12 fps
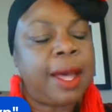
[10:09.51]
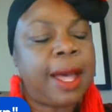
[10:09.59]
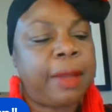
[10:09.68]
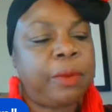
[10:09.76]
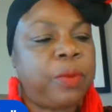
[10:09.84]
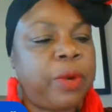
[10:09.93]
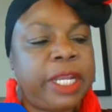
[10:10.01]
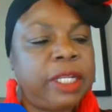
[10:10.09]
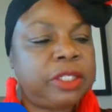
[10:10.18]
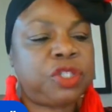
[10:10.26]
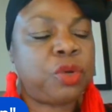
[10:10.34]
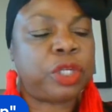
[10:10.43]
I
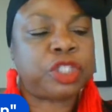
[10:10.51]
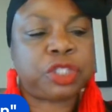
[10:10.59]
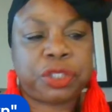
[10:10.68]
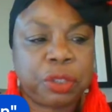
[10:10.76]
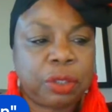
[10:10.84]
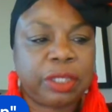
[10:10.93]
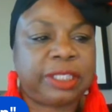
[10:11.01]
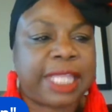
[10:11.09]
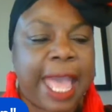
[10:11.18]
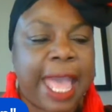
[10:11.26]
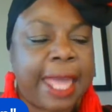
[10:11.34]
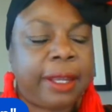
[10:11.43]
wanted to assure
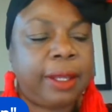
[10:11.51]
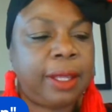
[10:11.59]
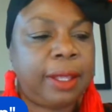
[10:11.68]
that